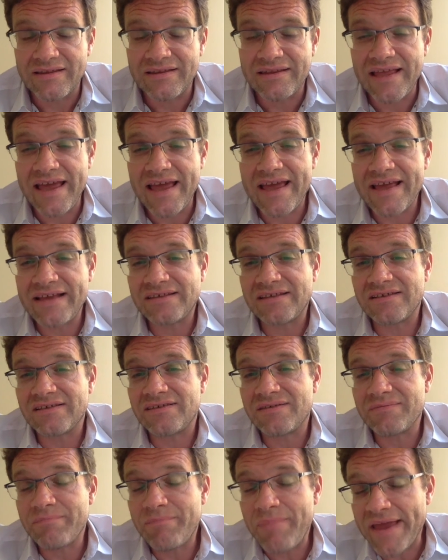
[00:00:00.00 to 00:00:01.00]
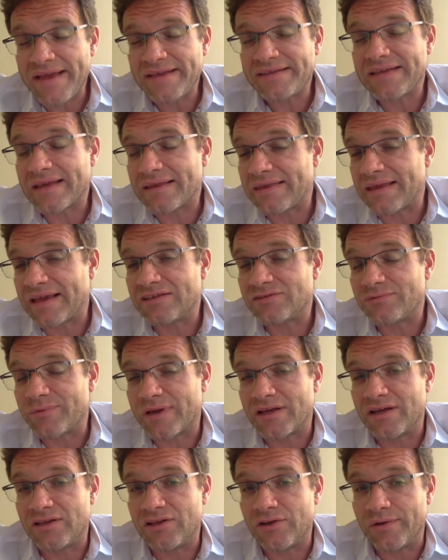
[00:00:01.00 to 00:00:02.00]
There's some basic things we're
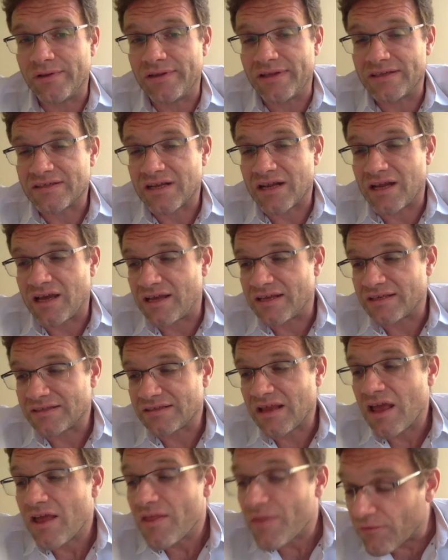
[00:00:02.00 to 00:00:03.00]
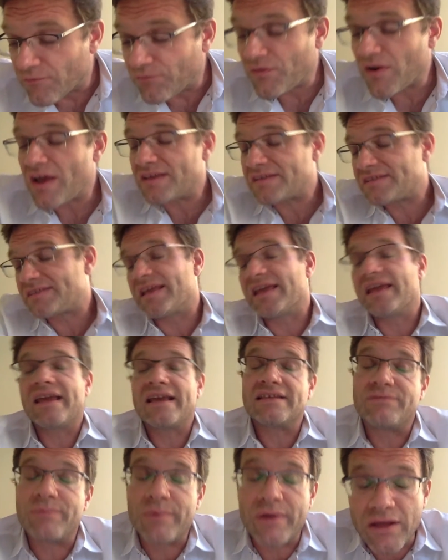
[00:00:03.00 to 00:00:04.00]
going to do in this class. The first thing
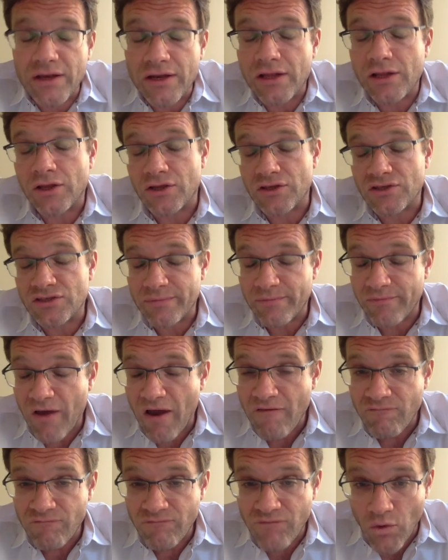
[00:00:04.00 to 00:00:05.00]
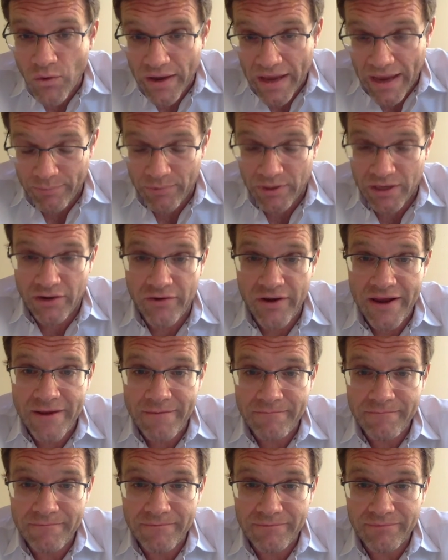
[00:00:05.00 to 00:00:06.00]
is we're going to look at some vocabulary
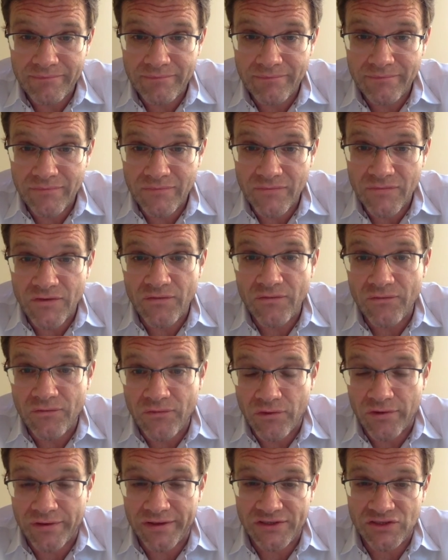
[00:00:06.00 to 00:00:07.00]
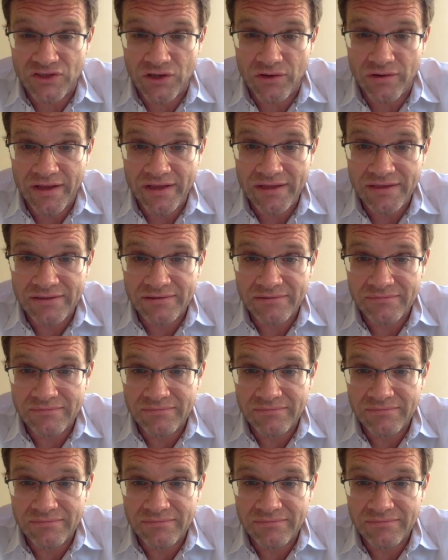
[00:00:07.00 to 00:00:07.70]
for this unit.